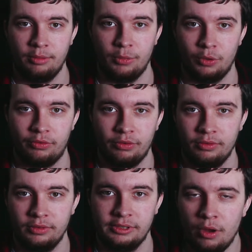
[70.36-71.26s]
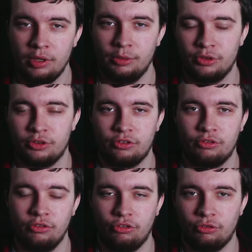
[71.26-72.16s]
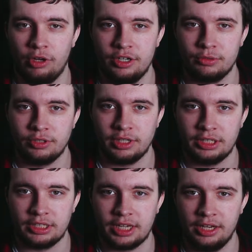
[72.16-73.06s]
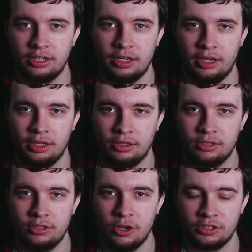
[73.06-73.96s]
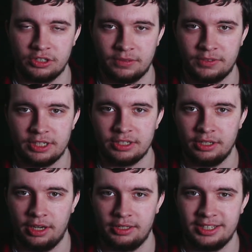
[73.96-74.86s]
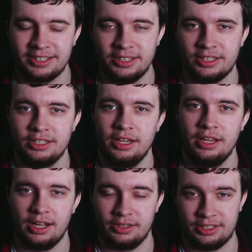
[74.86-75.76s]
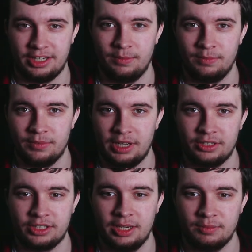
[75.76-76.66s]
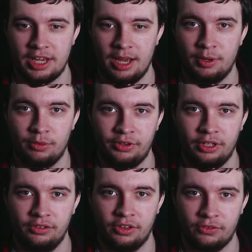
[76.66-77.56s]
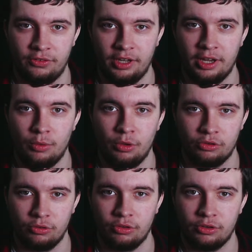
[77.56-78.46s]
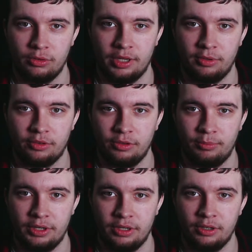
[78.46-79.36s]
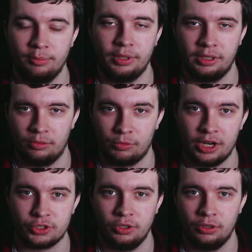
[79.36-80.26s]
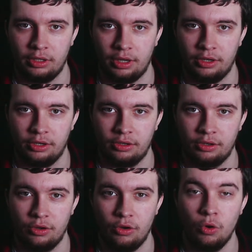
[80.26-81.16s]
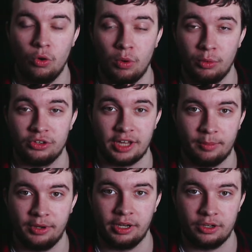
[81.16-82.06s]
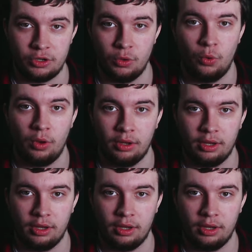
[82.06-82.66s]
move. Well, it was strange. It was like this kind of cognitive dissonance. At the same time I was feeling this fear, I was also able to be completely rational and know what was happening. I knew